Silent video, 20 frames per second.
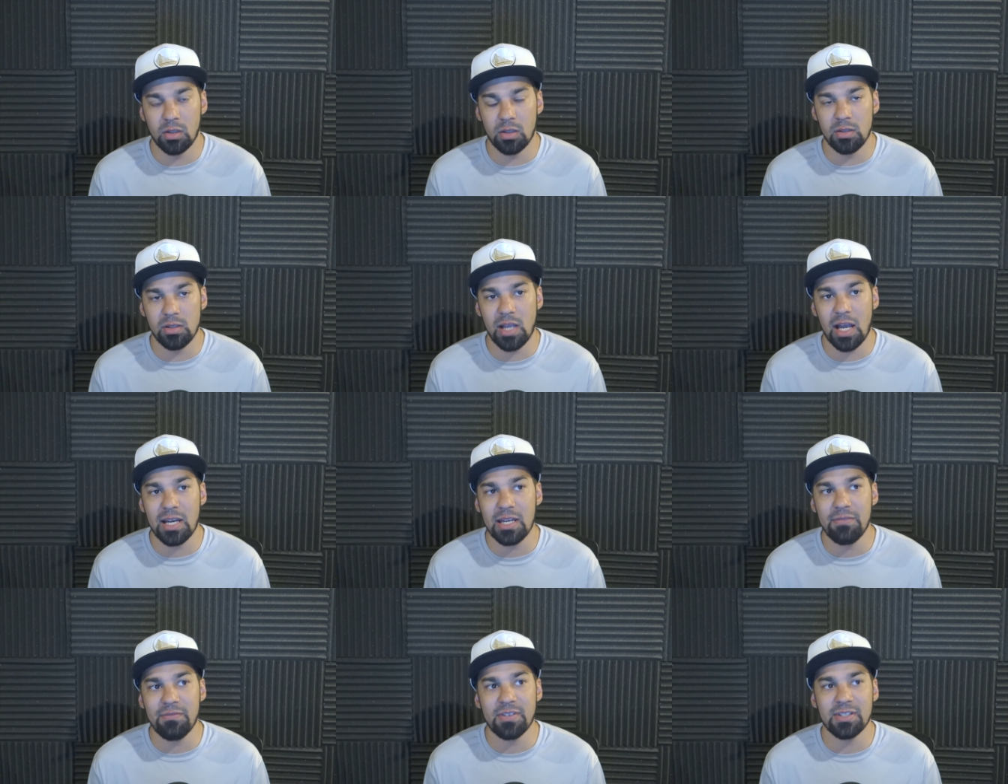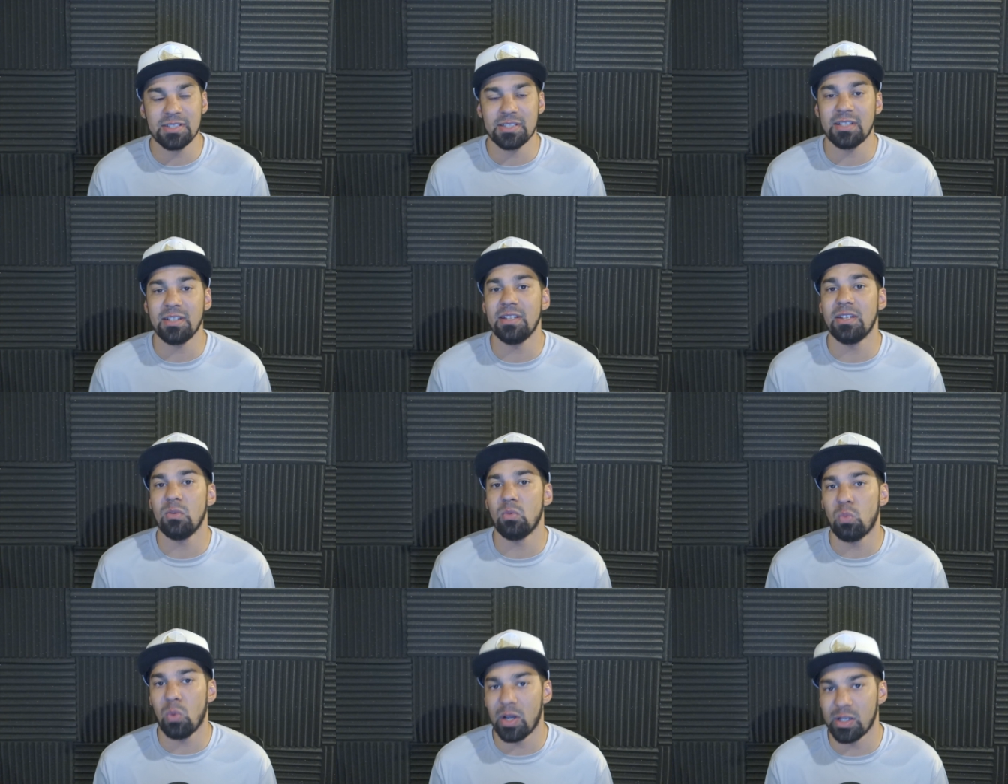not even necessarily
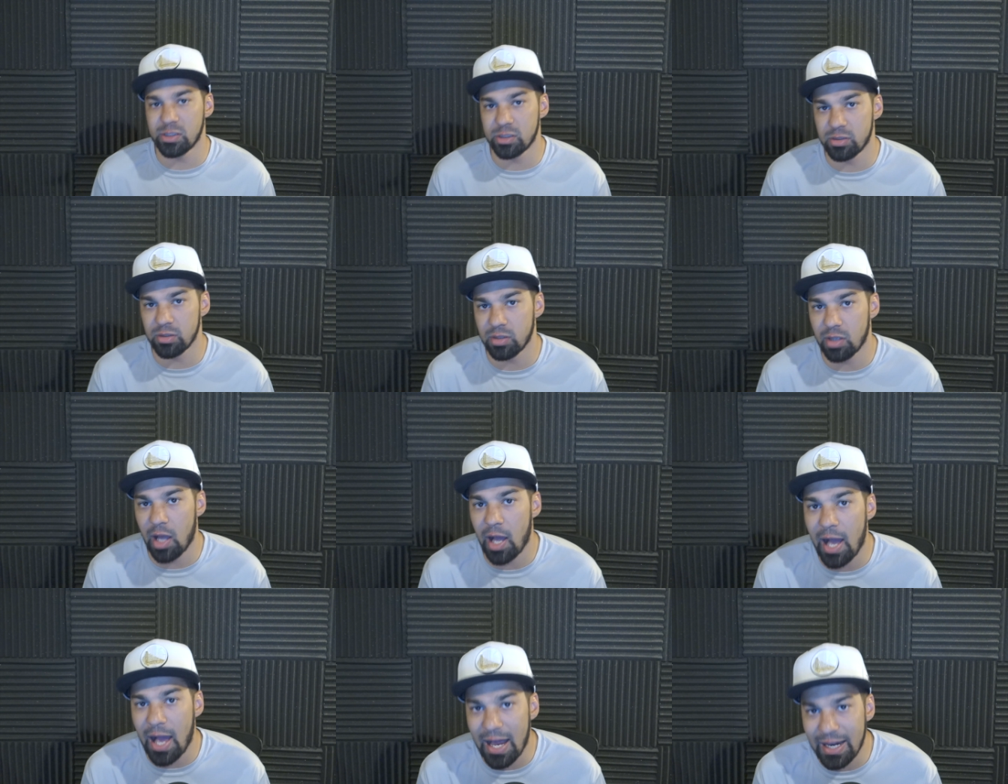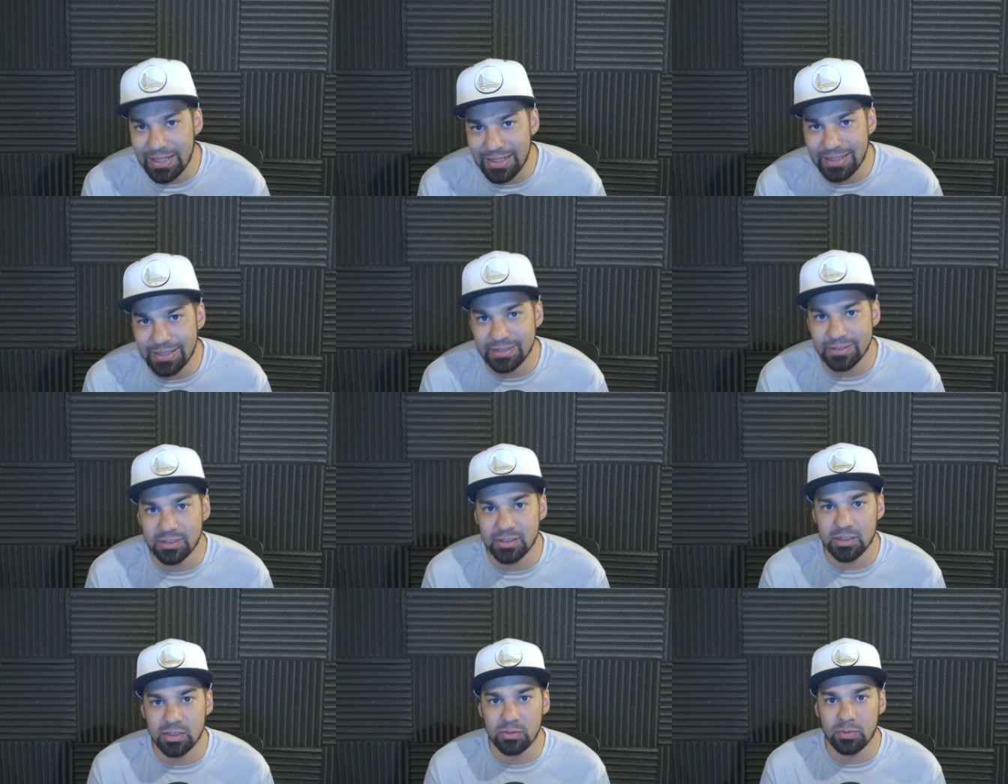the Western
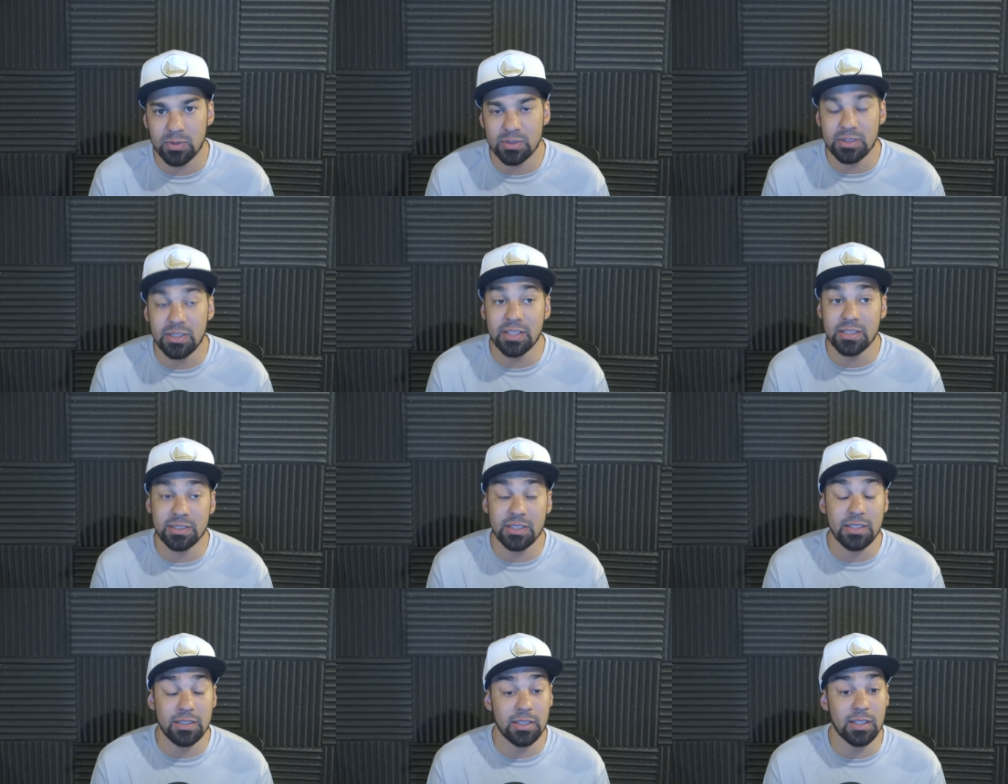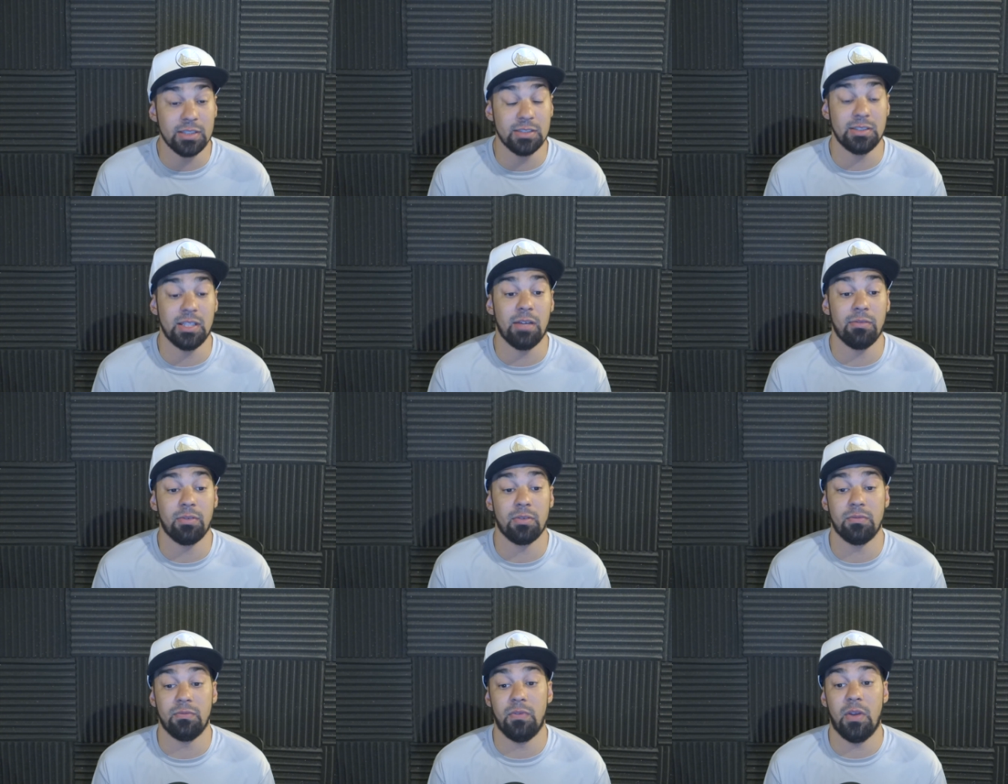audience, which DxD does have
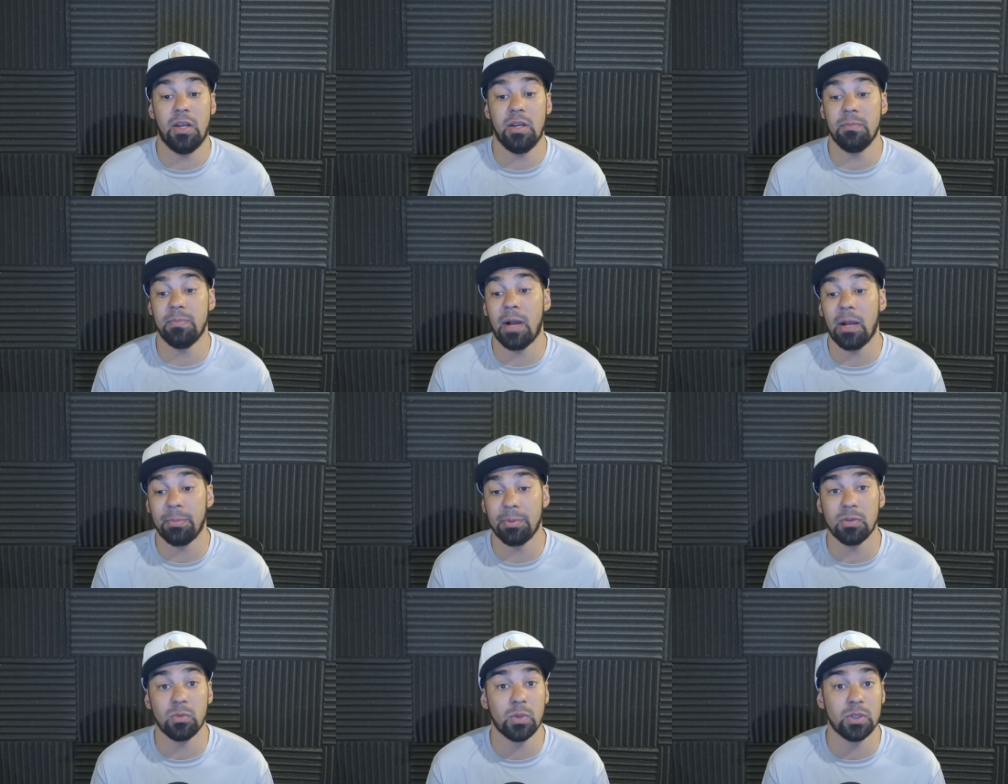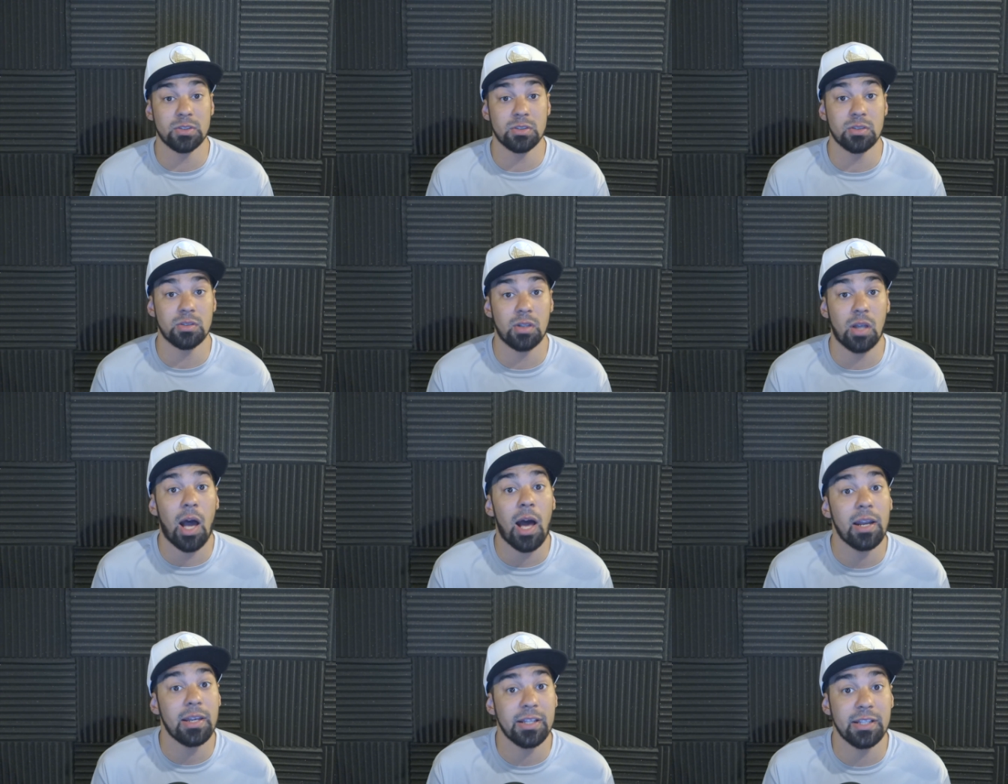a very popular Western
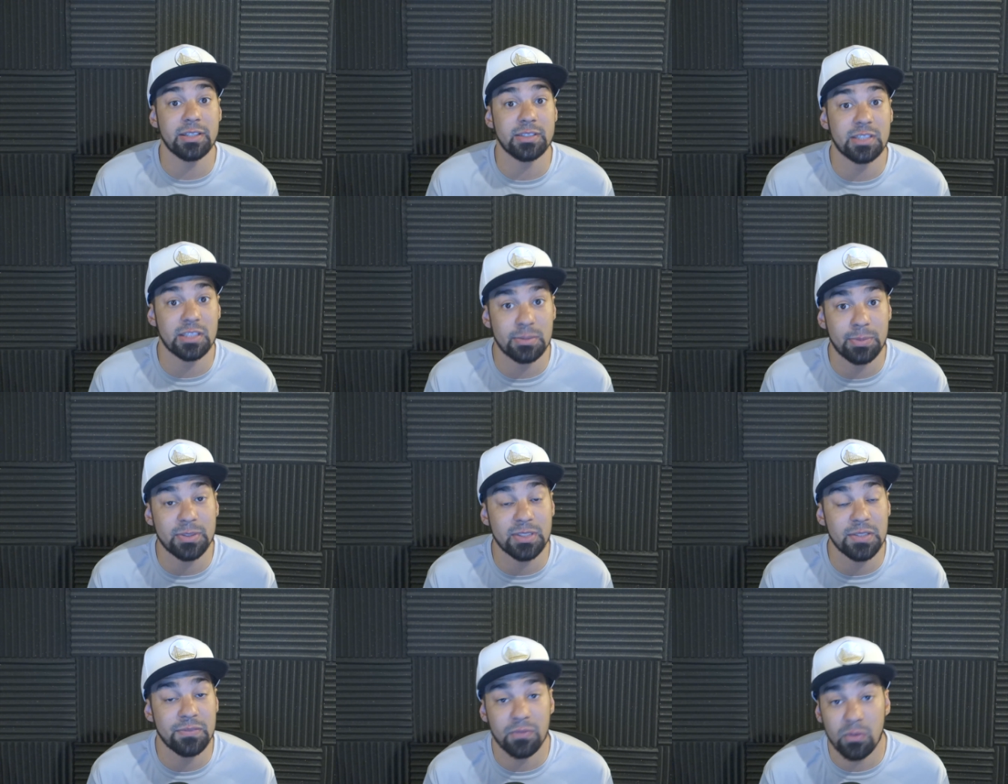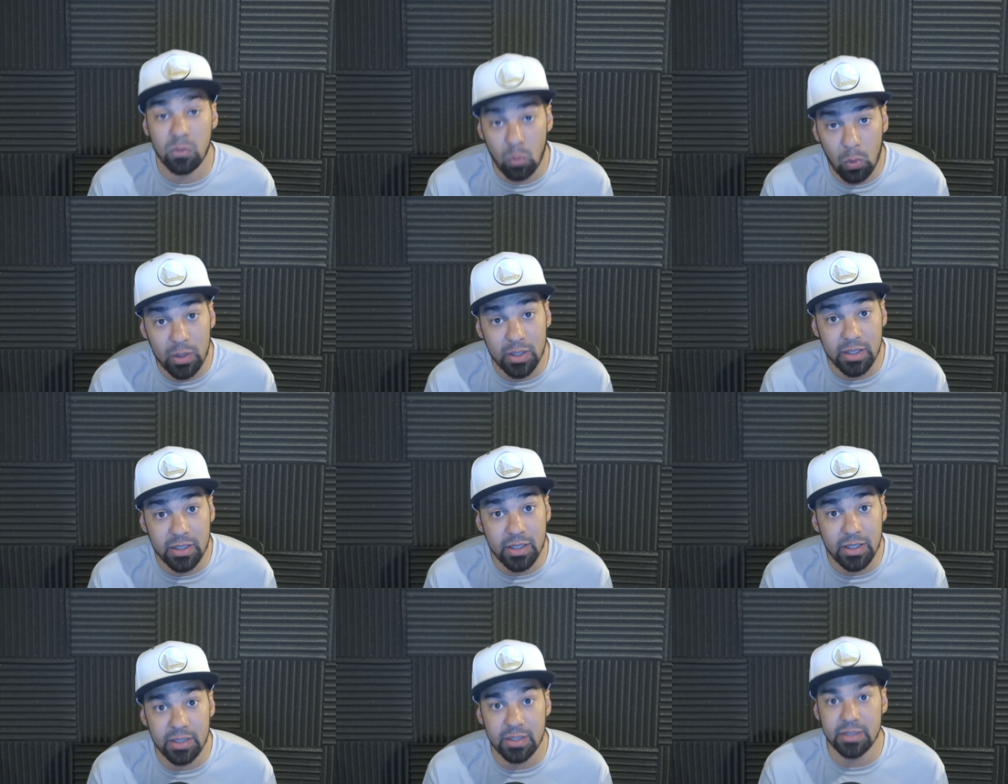audience, especially for what
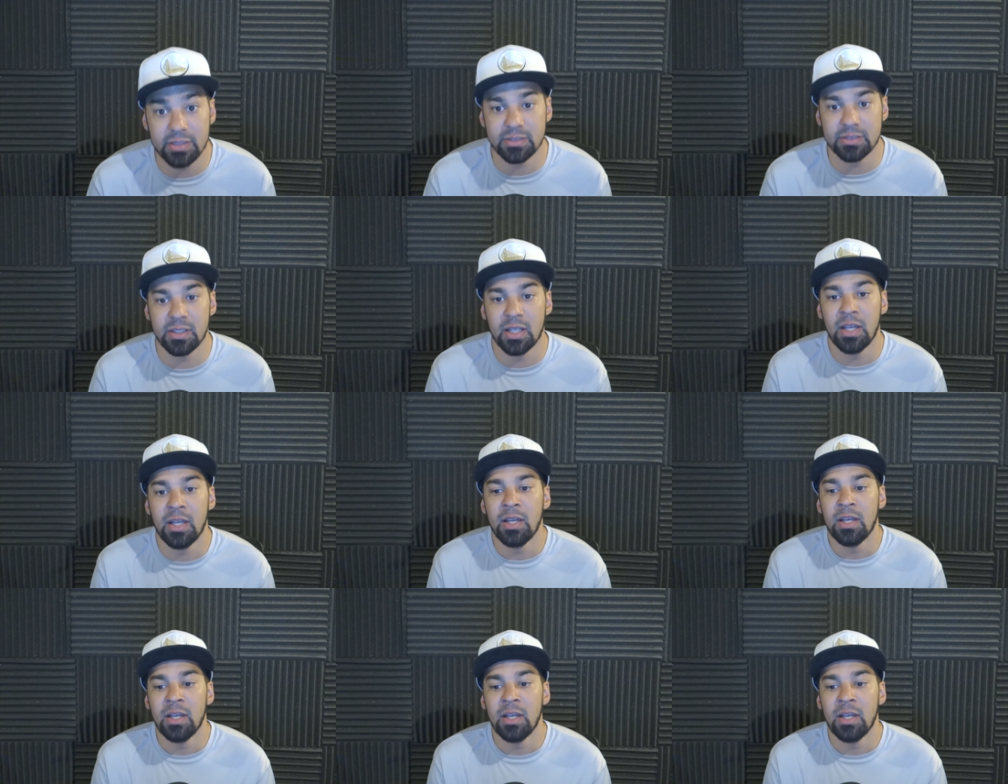it is.